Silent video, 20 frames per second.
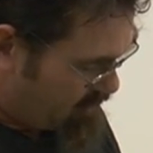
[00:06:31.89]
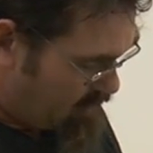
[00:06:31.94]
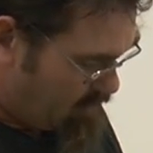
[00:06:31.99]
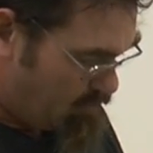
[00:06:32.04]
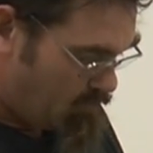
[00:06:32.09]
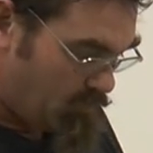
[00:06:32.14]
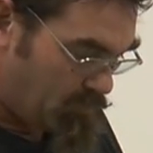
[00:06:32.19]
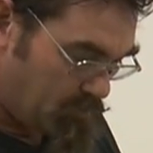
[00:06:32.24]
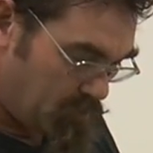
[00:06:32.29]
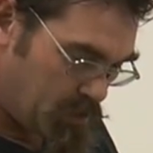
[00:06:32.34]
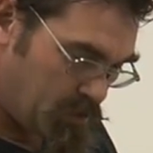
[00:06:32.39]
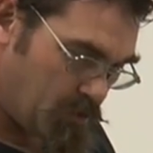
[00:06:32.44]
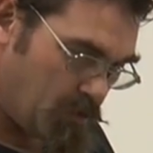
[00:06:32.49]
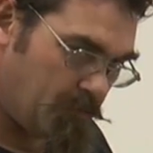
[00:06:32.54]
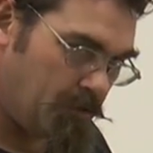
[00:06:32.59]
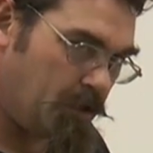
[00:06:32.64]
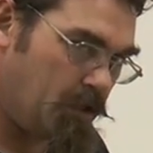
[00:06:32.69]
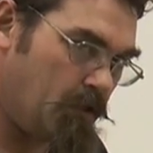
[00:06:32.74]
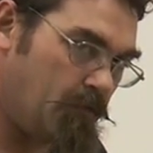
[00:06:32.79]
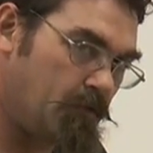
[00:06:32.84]
heat won't
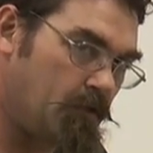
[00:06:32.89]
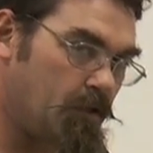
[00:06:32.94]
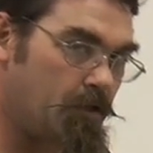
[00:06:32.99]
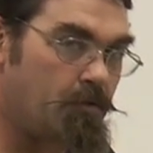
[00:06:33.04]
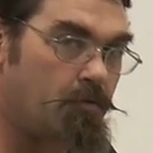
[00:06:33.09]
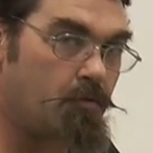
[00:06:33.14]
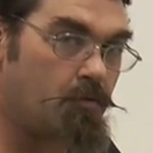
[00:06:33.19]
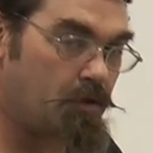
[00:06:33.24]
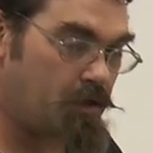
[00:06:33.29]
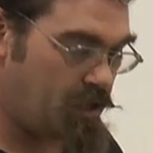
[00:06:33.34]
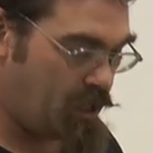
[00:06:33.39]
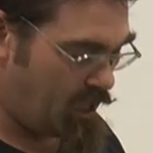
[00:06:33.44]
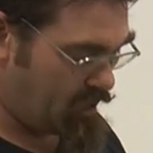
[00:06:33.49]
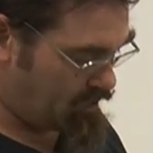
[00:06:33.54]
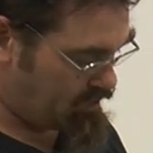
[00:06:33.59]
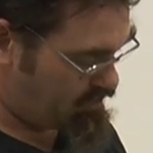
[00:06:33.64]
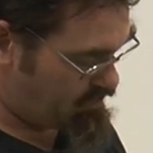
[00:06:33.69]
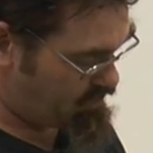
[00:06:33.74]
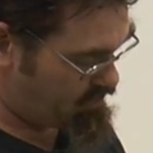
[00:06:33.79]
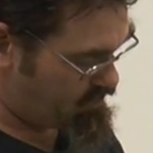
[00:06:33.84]
distribute evenly through the
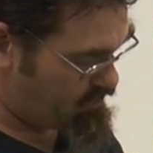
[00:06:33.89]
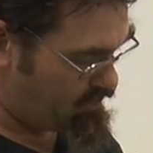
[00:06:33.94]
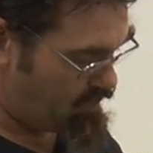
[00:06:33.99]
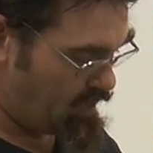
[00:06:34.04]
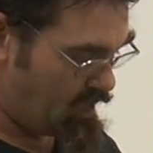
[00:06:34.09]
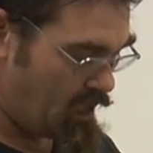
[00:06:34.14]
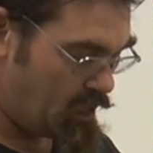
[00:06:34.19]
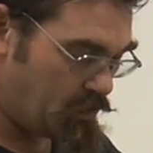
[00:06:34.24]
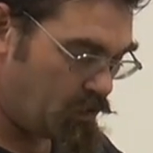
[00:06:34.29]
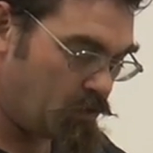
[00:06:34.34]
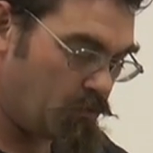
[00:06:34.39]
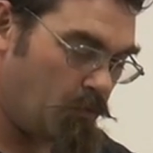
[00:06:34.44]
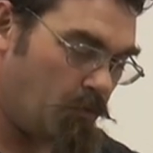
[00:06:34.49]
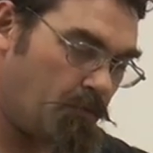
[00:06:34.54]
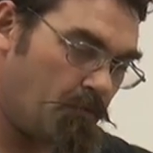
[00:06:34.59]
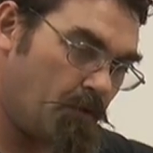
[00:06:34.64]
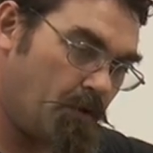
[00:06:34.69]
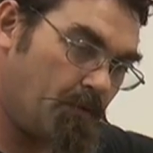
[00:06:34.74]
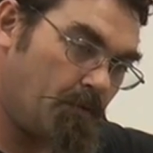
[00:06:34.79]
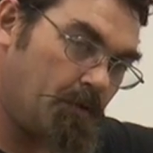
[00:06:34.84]
decks, so the edges will
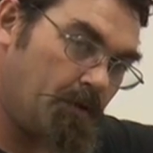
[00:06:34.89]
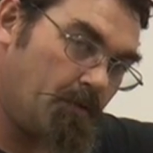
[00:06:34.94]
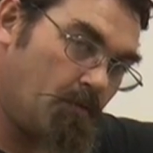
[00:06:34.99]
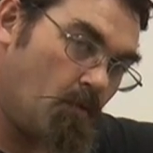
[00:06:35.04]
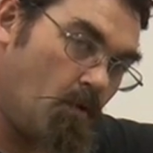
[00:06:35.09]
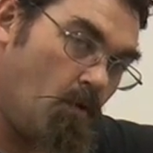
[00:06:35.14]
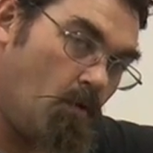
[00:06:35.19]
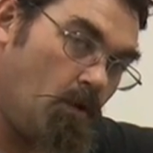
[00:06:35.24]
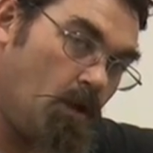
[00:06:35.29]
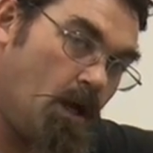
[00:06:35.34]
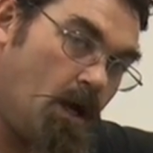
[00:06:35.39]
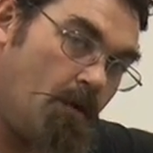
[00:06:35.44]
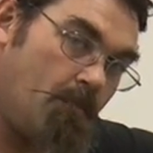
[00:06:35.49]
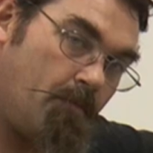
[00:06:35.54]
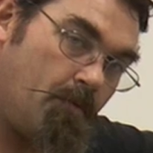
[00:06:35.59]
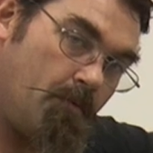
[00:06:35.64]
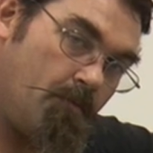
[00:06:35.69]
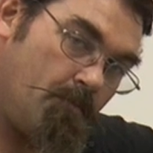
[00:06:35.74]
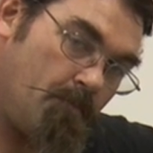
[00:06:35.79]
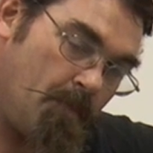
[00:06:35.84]
frequently roll
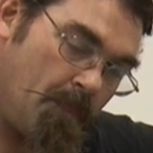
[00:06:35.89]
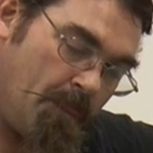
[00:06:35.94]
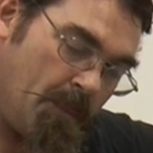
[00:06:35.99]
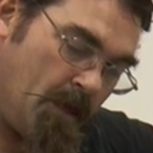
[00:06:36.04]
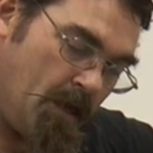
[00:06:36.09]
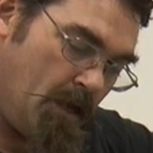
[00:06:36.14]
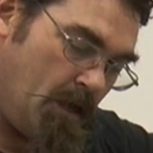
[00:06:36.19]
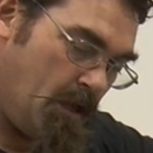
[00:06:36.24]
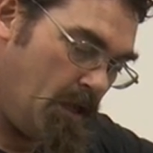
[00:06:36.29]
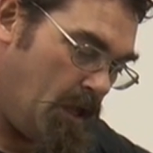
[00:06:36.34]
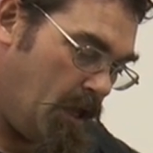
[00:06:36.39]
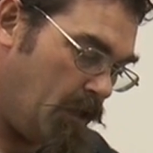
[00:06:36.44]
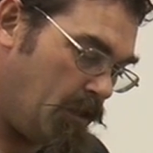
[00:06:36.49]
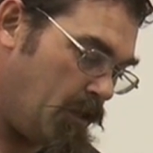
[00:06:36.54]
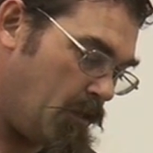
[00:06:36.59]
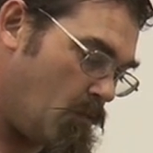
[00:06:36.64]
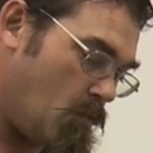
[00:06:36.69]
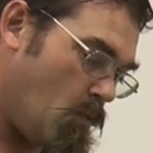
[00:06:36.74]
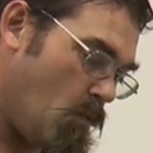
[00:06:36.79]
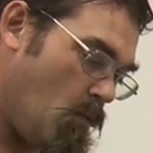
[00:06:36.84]
up and
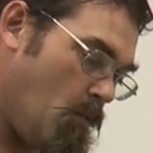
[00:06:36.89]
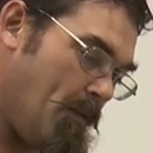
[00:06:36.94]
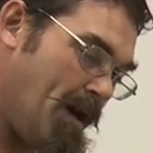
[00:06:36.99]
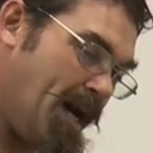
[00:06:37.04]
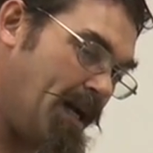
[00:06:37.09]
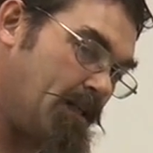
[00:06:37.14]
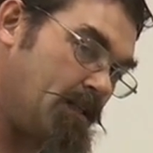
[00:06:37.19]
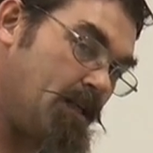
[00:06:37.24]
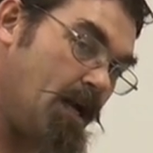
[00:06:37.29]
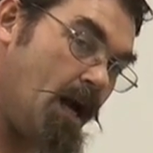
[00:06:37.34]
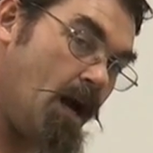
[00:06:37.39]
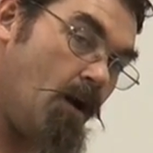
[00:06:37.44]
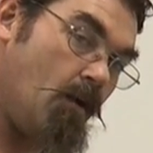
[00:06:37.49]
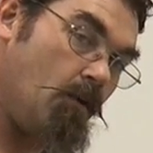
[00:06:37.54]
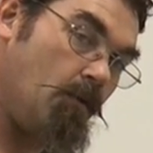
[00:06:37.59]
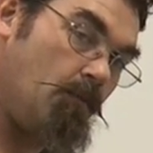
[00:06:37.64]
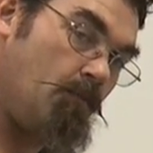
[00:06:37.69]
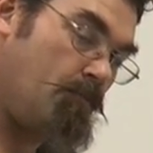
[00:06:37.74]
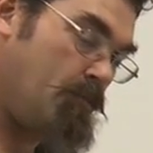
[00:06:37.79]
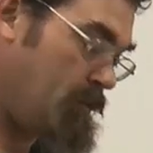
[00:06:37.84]
then roll back down.
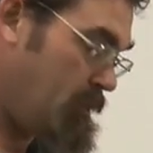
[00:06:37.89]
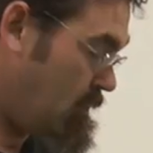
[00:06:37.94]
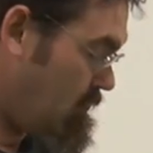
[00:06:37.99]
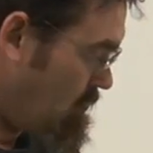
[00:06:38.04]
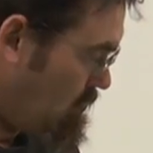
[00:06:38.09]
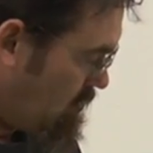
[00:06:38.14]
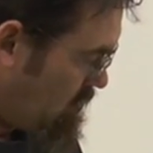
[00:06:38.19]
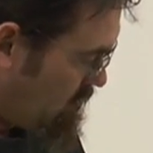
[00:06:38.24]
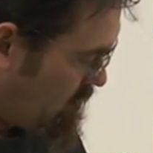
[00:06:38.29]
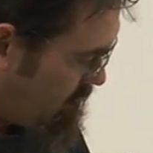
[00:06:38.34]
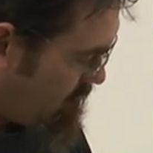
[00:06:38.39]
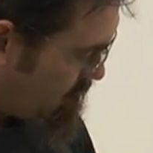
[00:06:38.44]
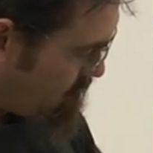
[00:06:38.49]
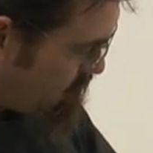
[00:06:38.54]
They're